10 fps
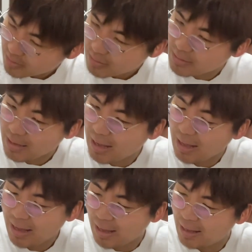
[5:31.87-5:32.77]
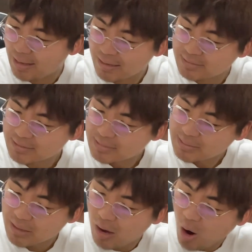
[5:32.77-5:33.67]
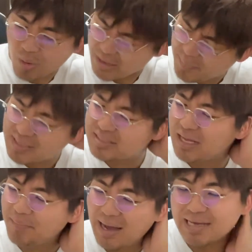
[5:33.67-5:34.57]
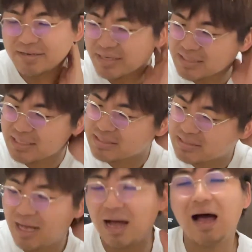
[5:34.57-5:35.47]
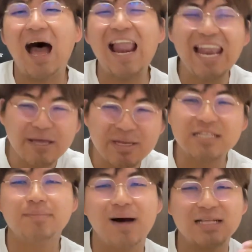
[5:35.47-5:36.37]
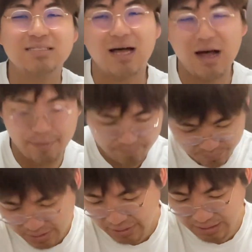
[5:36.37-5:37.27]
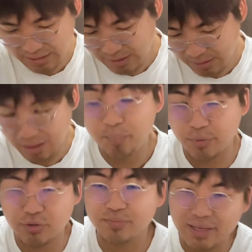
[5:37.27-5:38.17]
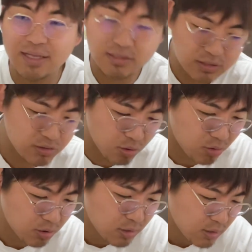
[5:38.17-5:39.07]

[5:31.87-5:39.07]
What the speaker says: Yeah. Okay, but my English is a little bit, but very improvement. So